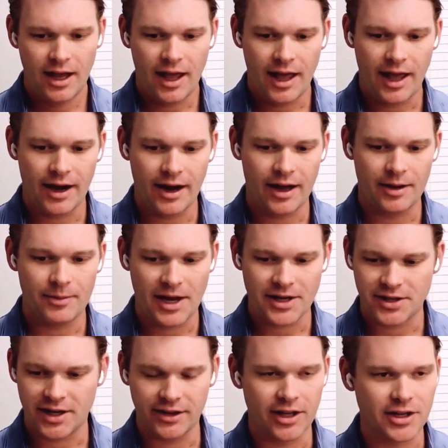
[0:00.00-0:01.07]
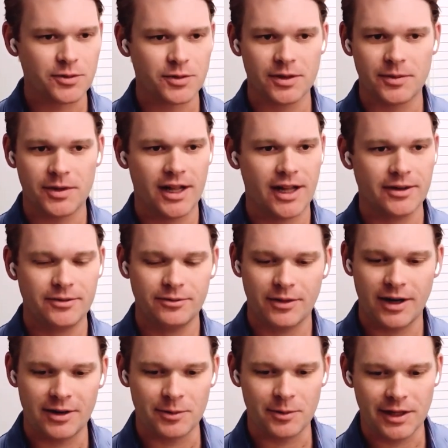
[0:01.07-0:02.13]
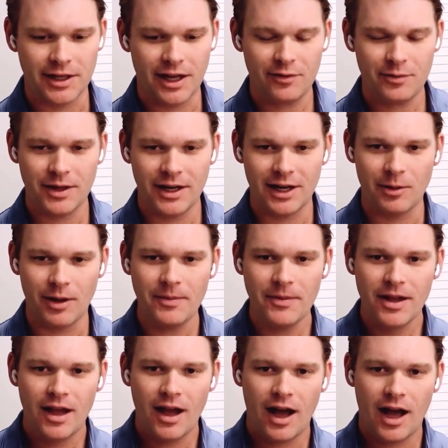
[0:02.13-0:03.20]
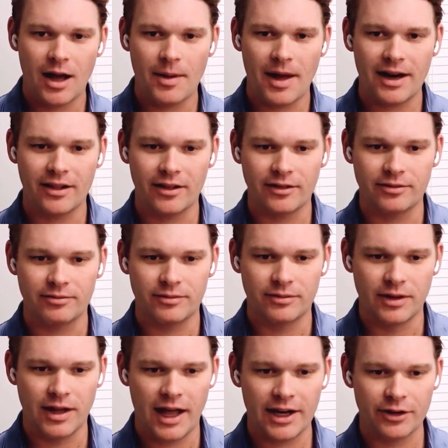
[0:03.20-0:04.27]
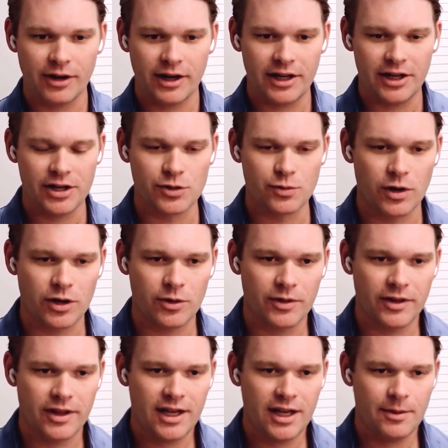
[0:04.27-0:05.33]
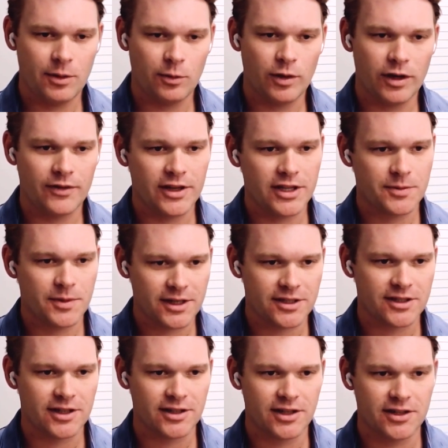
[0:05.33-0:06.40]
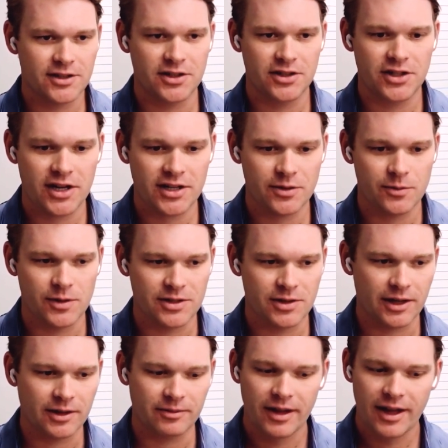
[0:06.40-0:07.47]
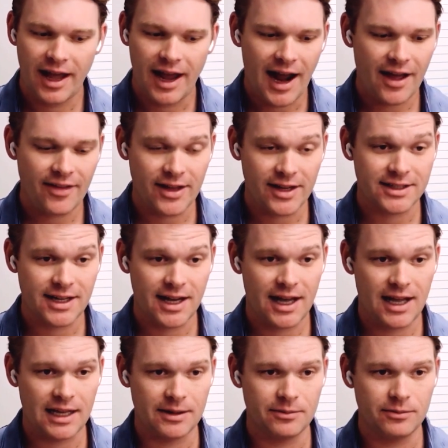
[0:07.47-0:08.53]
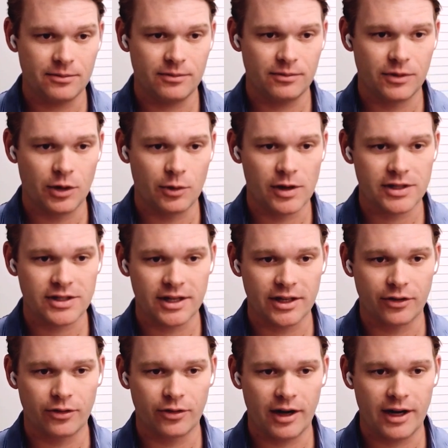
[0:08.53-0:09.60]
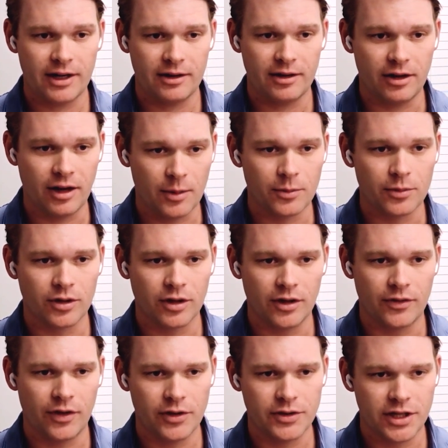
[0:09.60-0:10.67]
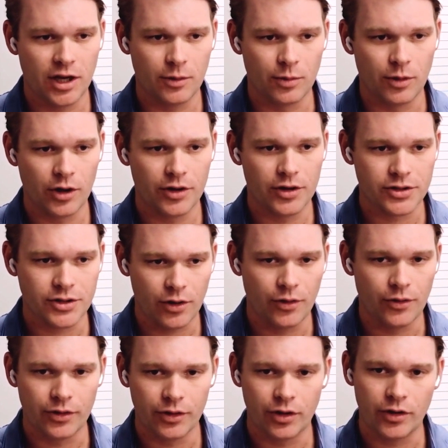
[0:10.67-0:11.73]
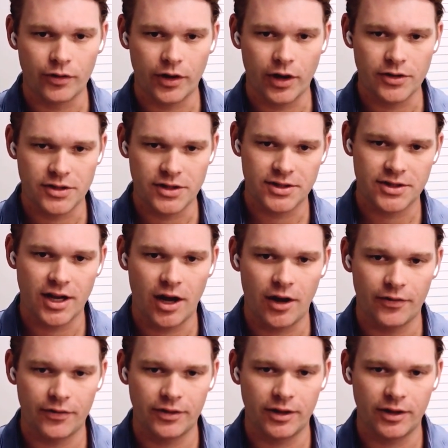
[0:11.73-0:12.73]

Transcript: And actually had lunch with him today, randomly enough. But anyway, had a lot of great years working with him. And one of his biggest things he suggested was like, at that time, there wasn't a great number of hotel brokers on the Gulf Coast itself.